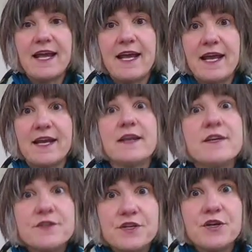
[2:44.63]
And
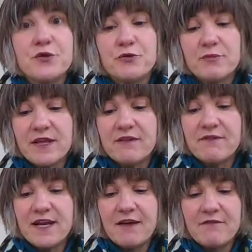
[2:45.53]
do you believe
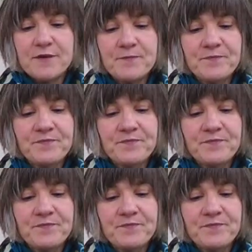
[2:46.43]
in heaven?